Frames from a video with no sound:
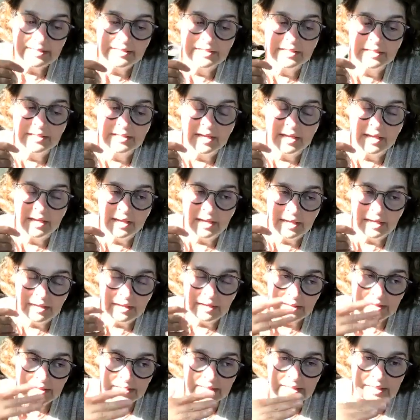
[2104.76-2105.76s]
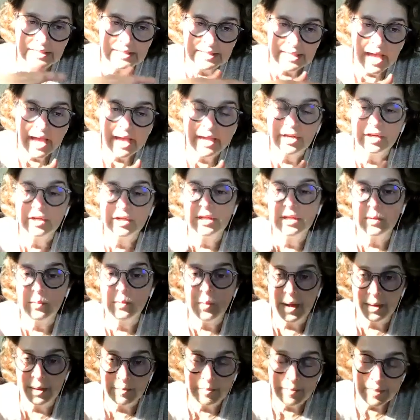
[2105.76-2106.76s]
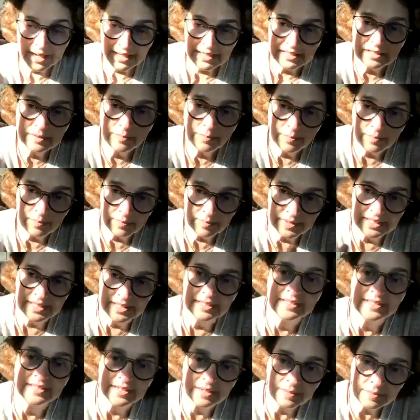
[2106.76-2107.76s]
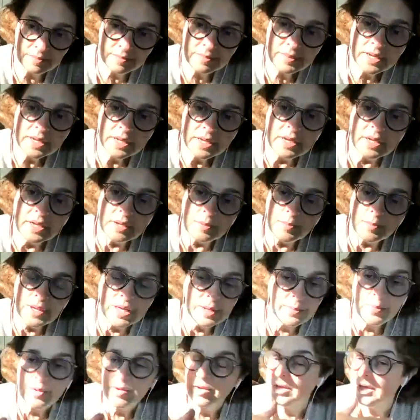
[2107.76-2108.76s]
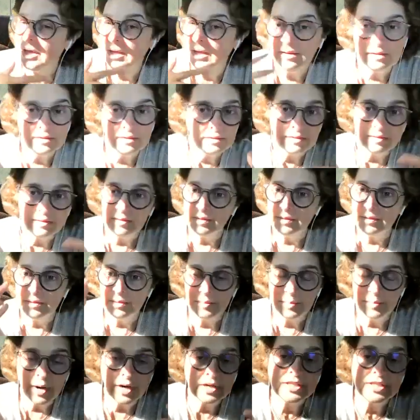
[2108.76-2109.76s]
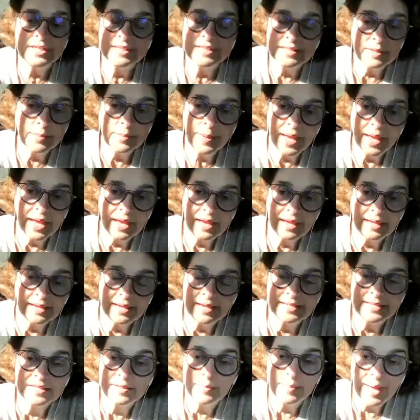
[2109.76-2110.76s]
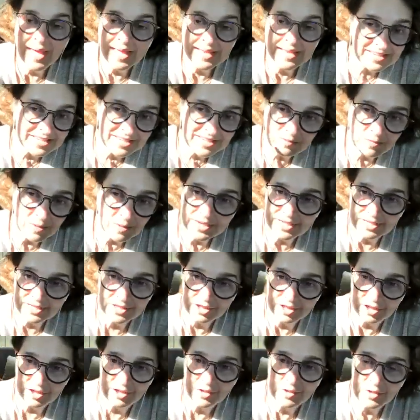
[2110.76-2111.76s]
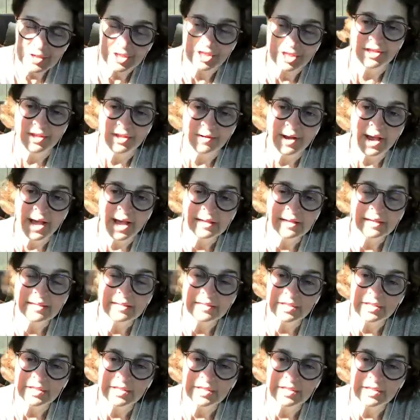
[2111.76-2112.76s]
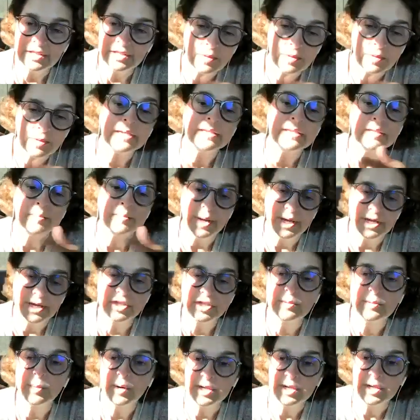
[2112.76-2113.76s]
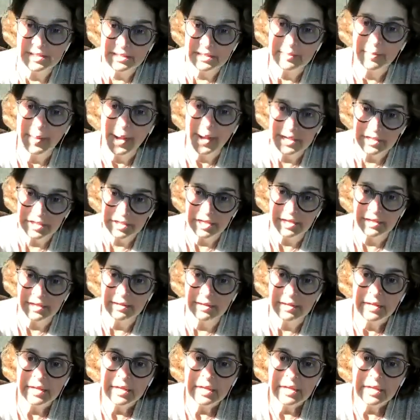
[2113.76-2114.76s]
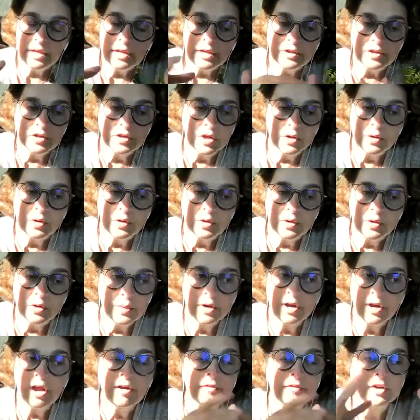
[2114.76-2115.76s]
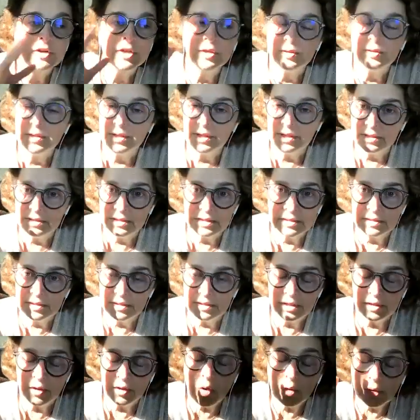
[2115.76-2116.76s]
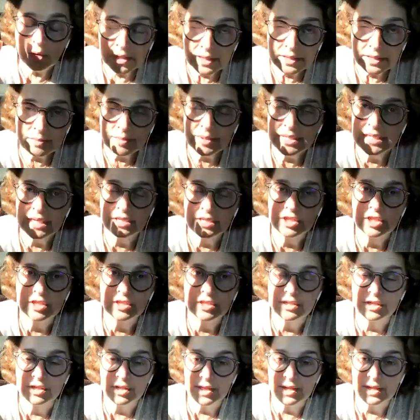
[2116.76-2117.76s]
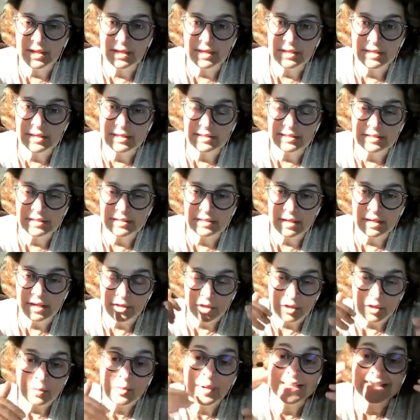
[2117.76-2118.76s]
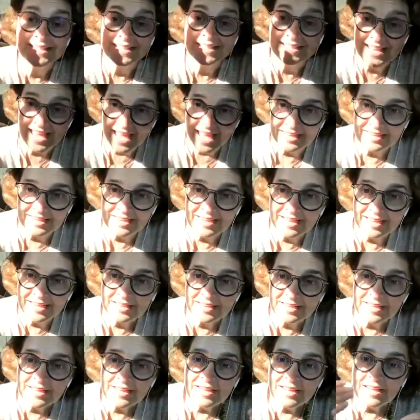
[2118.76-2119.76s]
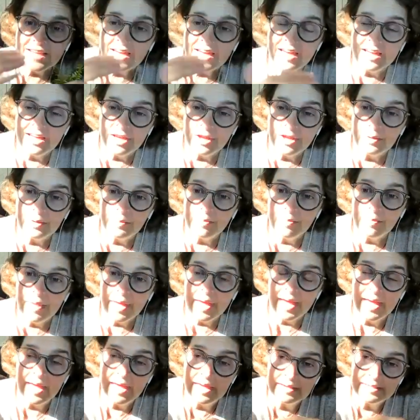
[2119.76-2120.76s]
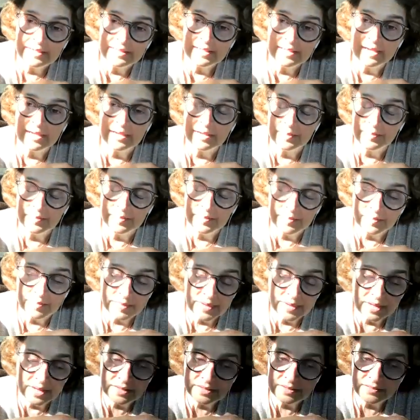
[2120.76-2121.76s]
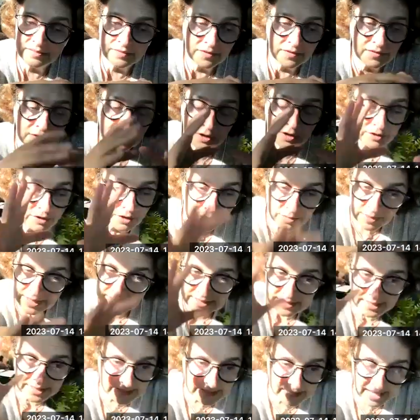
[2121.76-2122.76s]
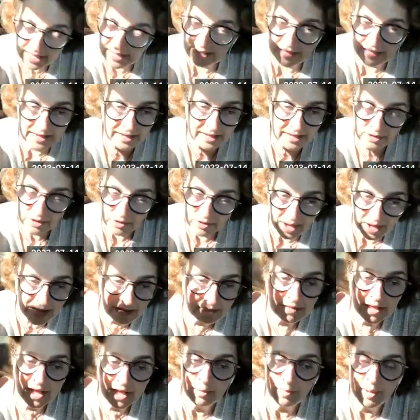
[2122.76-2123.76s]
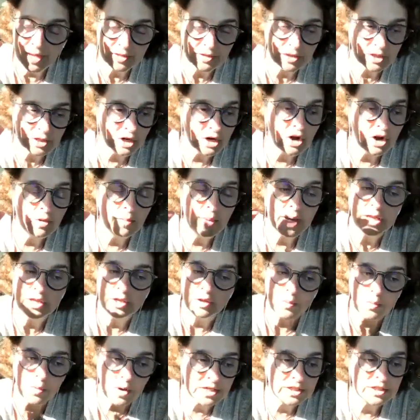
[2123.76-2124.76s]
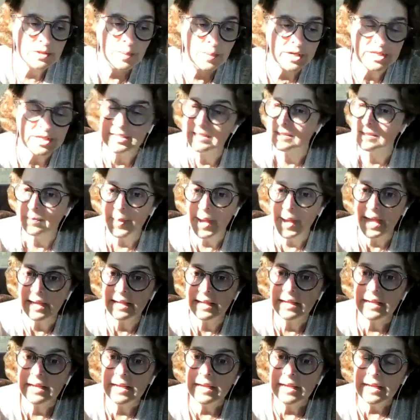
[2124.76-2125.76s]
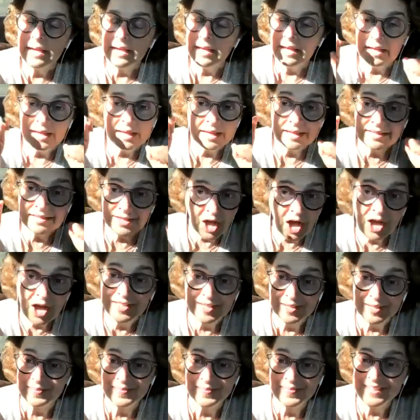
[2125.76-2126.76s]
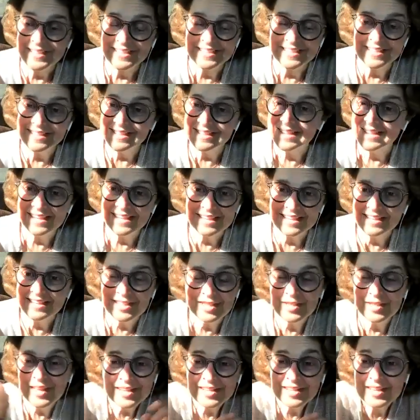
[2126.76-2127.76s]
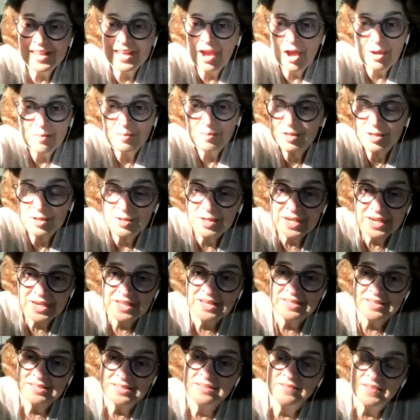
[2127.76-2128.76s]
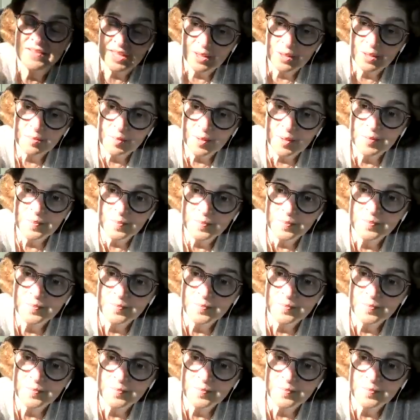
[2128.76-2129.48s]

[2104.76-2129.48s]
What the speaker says: it's an entirely web-based system, people can participate independent of what institution they're at. It's direct to patient participation. So wherever the only limitations are that it's US and Canada. If you're US and Canada and you have leiomyosarcoma and you want to participate, it's awesome because then the opportunity is available.